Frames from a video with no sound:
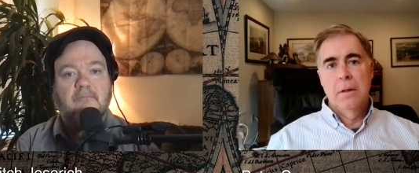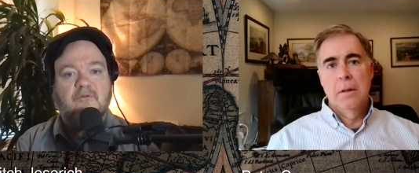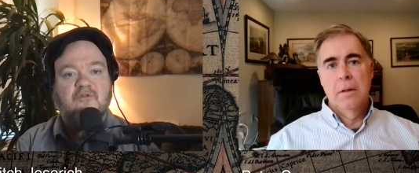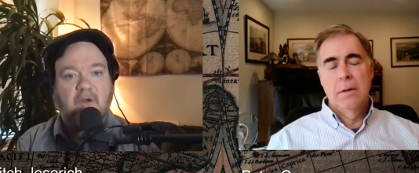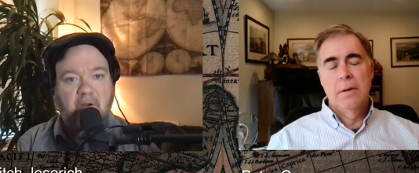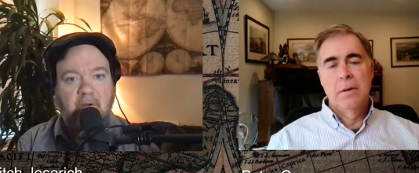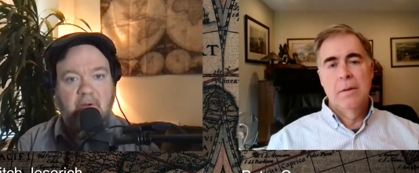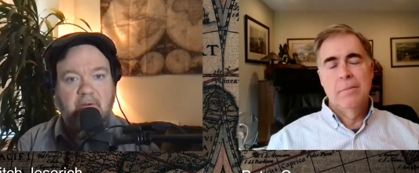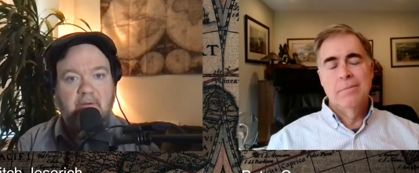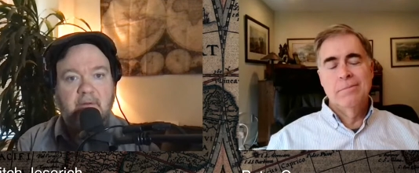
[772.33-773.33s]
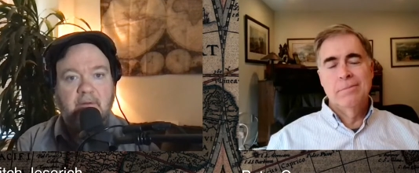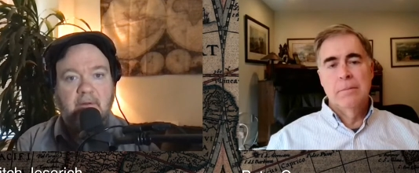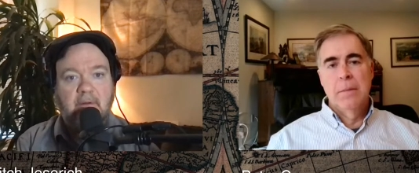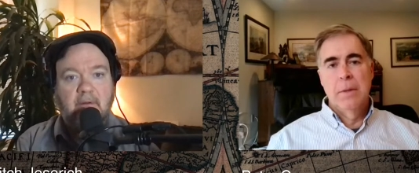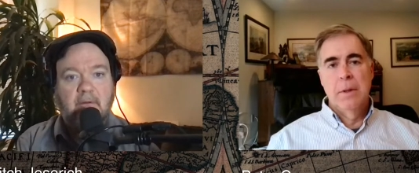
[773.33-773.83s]
Speaker 1: drunkard
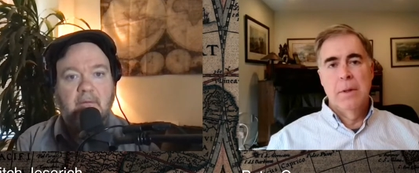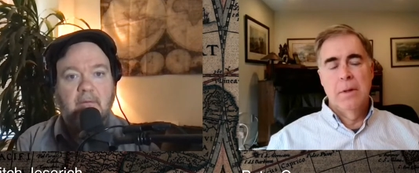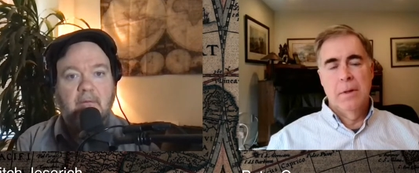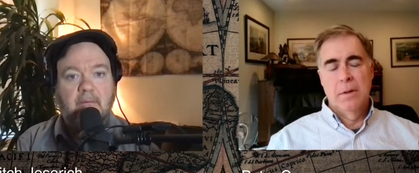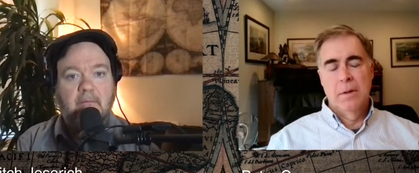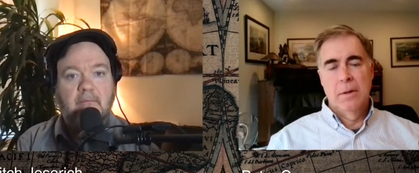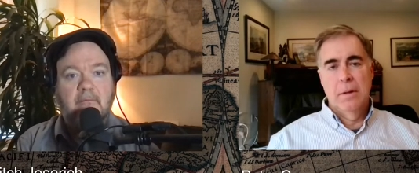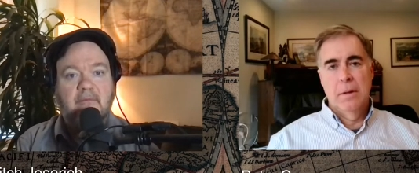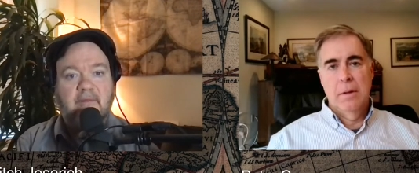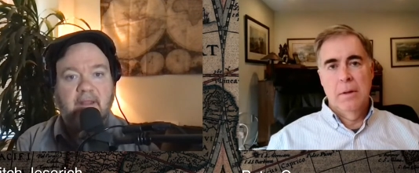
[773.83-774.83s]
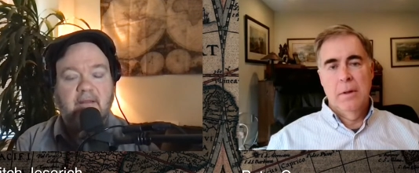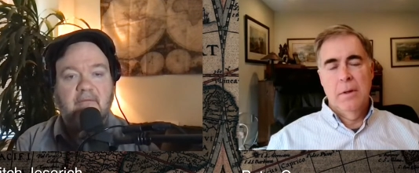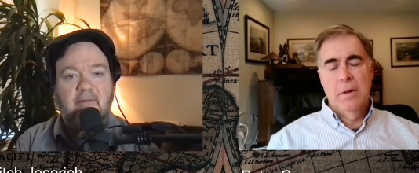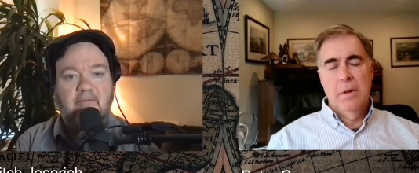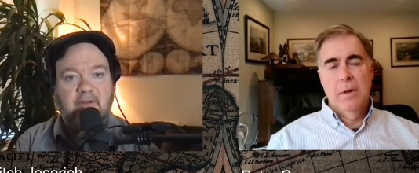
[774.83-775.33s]
who
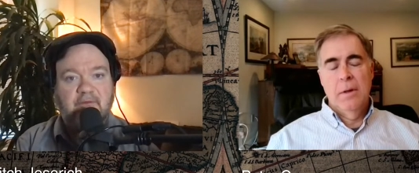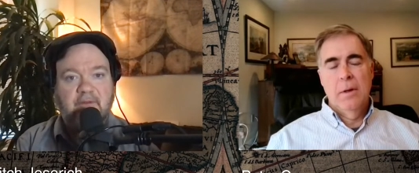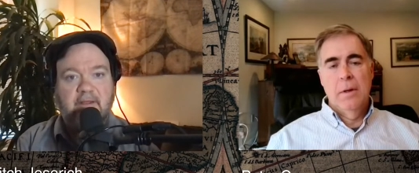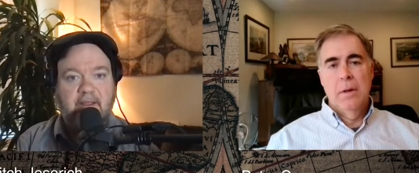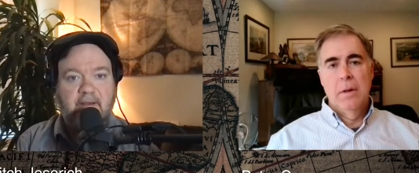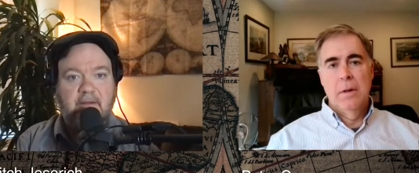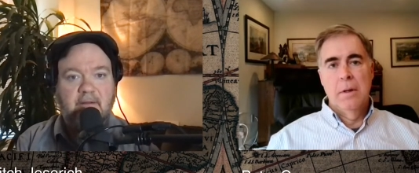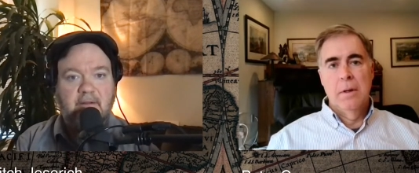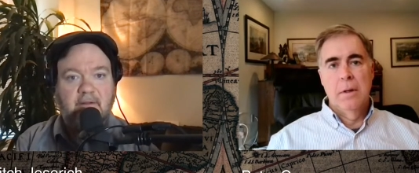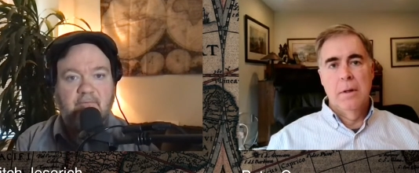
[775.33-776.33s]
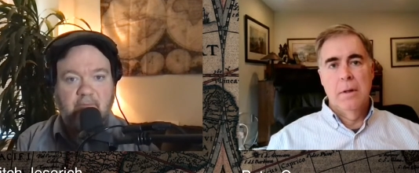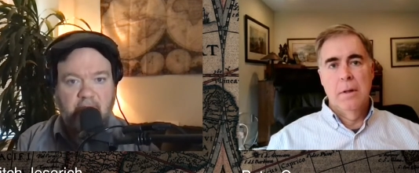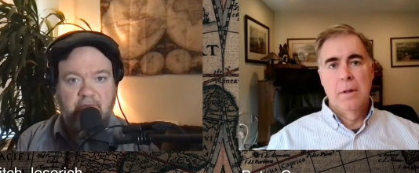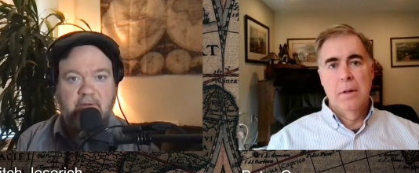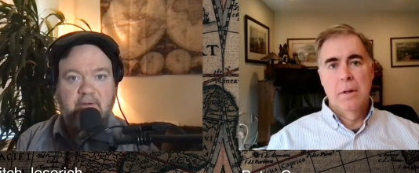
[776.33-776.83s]
then eventually had a, a
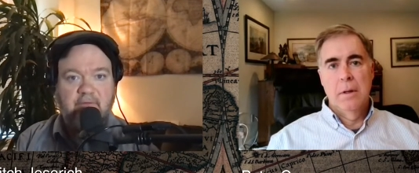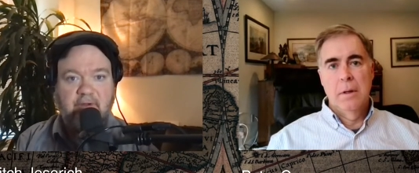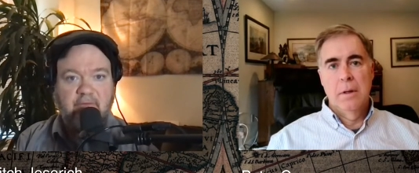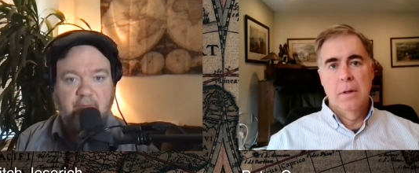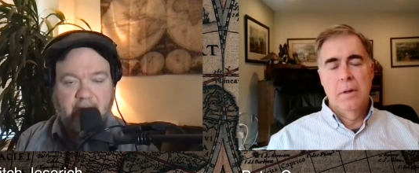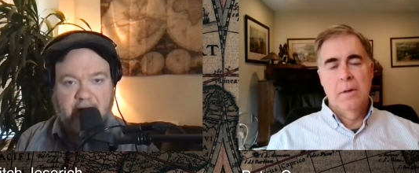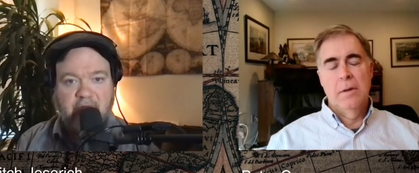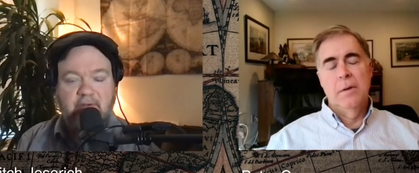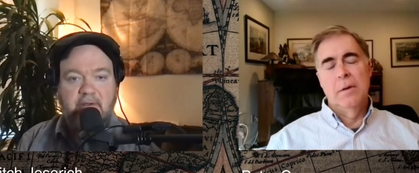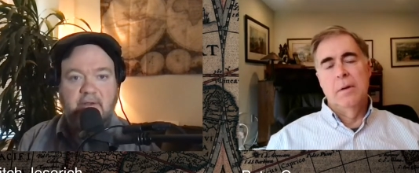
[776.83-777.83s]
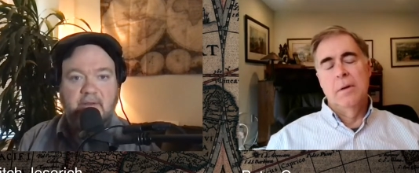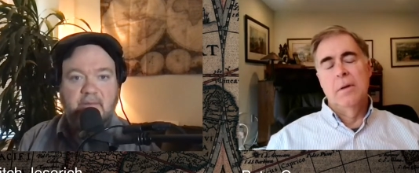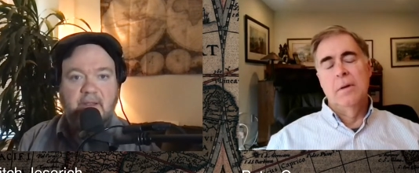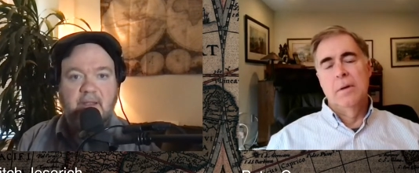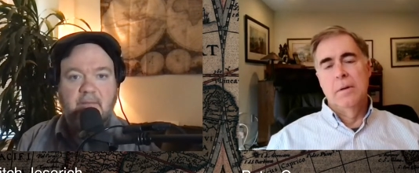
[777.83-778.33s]
conversion, a transformation, and then
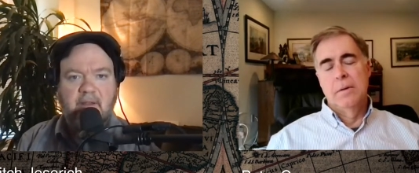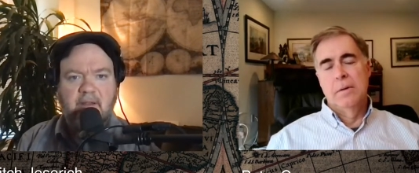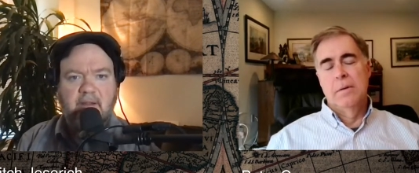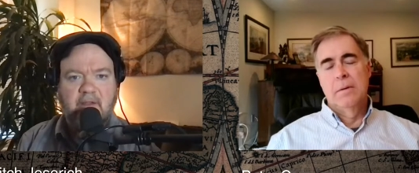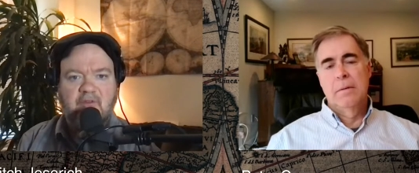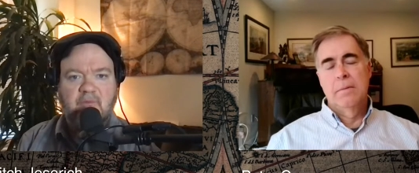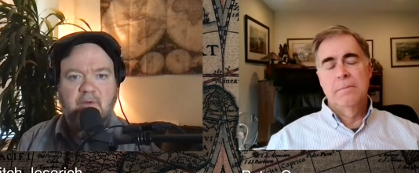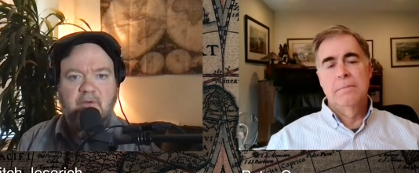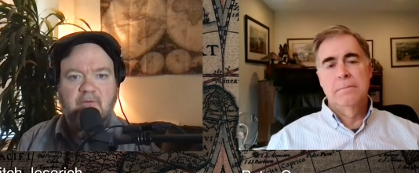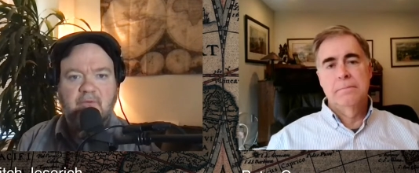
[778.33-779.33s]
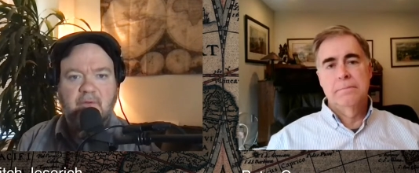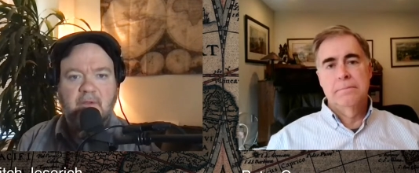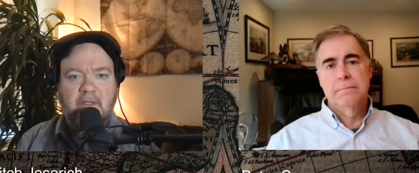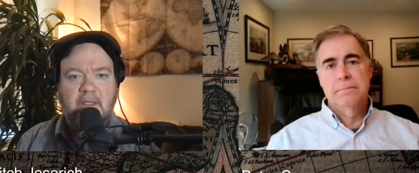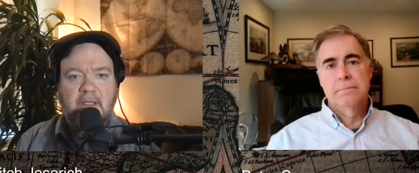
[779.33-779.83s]
became a, a
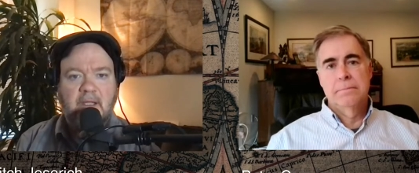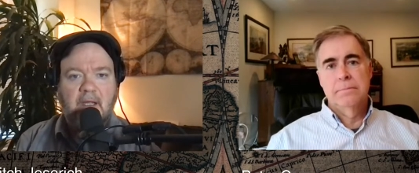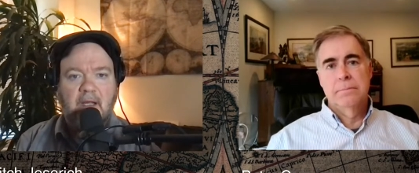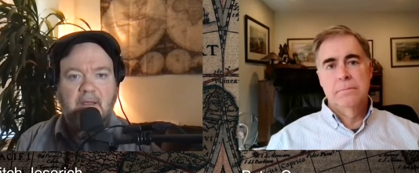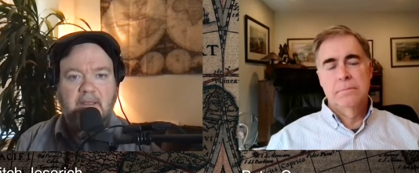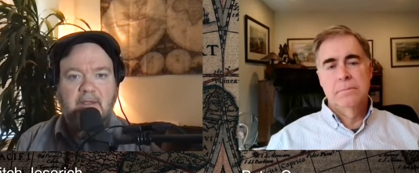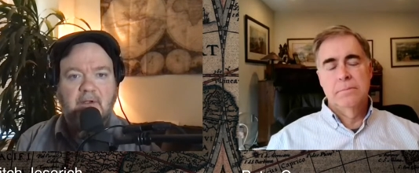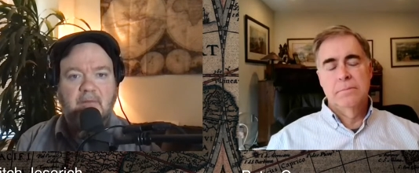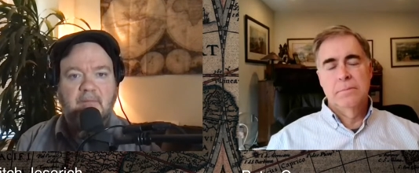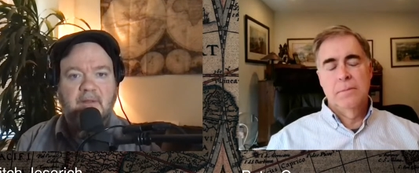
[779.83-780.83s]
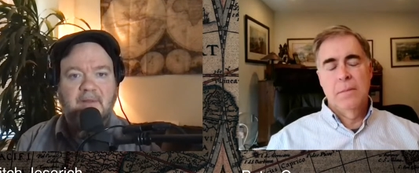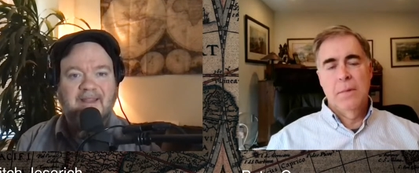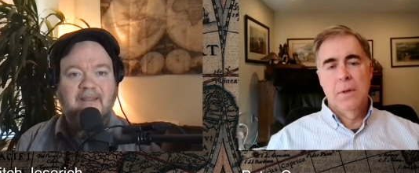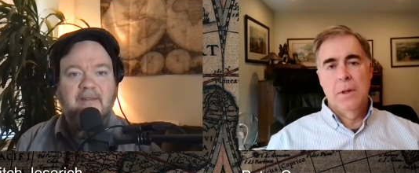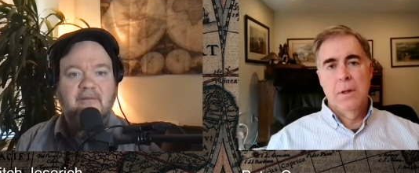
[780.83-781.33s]
spiritual uh, leader. But but
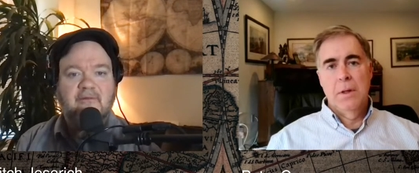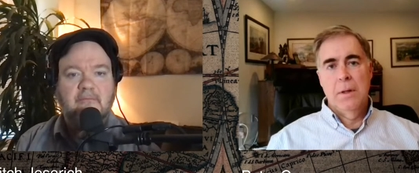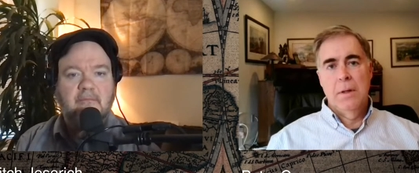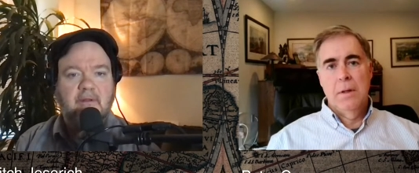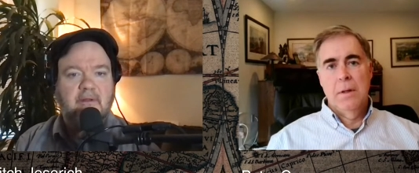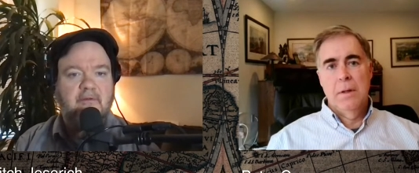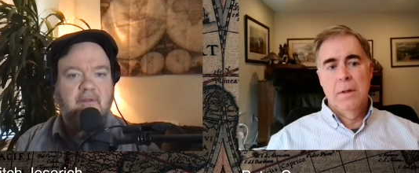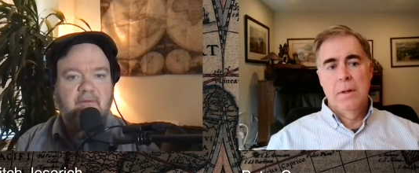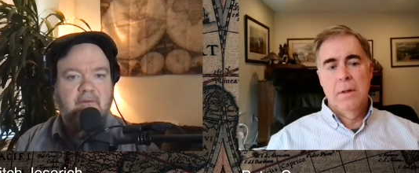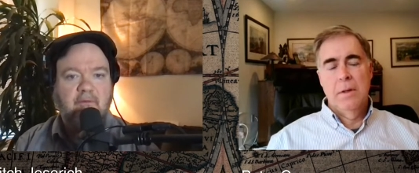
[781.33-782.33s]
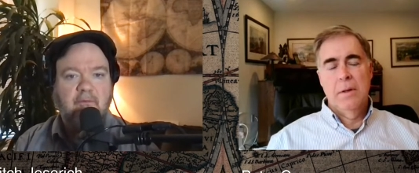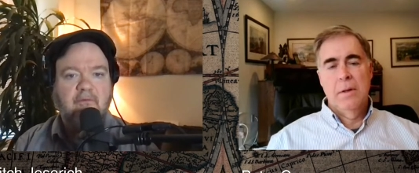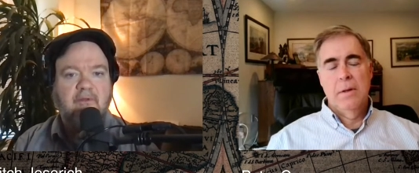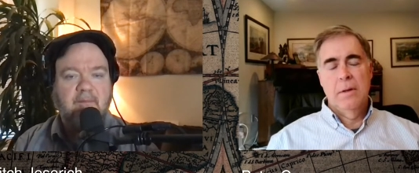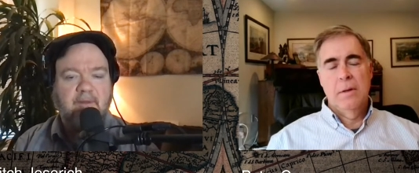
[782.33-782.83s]
he is, is, hasn't
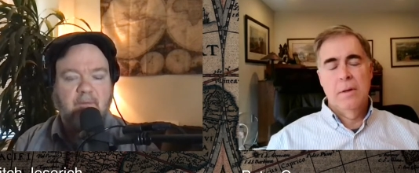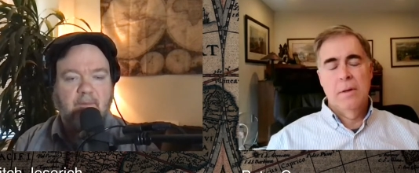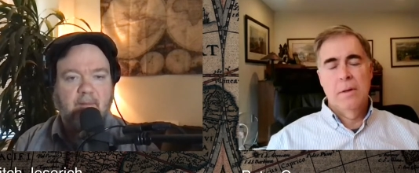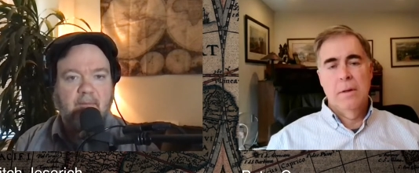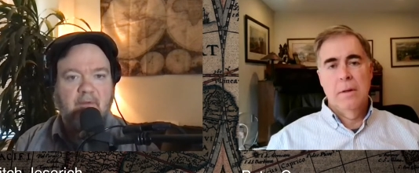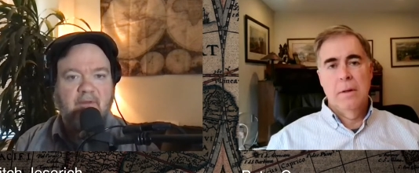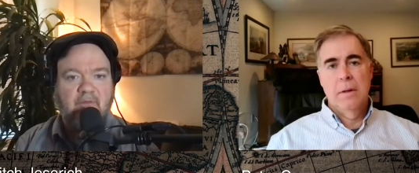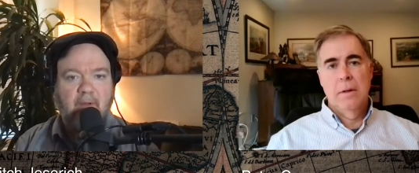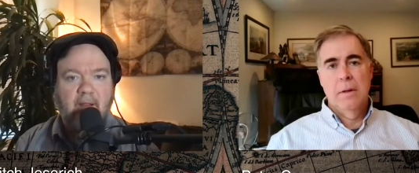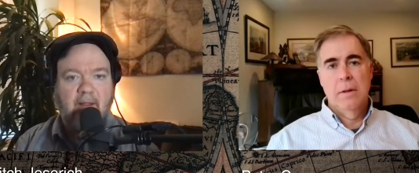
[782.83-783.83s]
usually been remembered as well